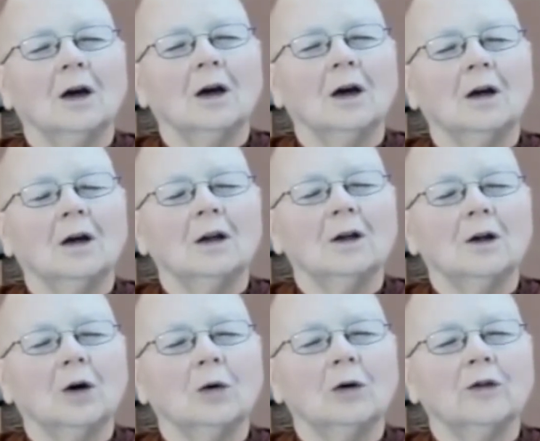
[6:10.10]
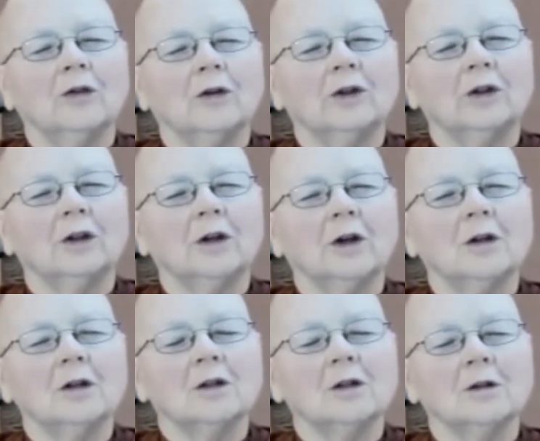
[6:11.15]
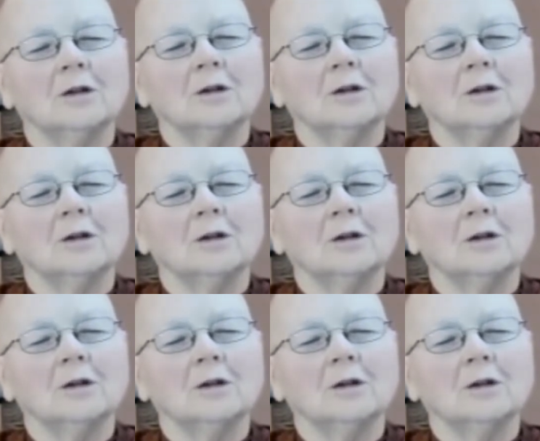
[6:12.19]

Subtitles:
and let go of everything else.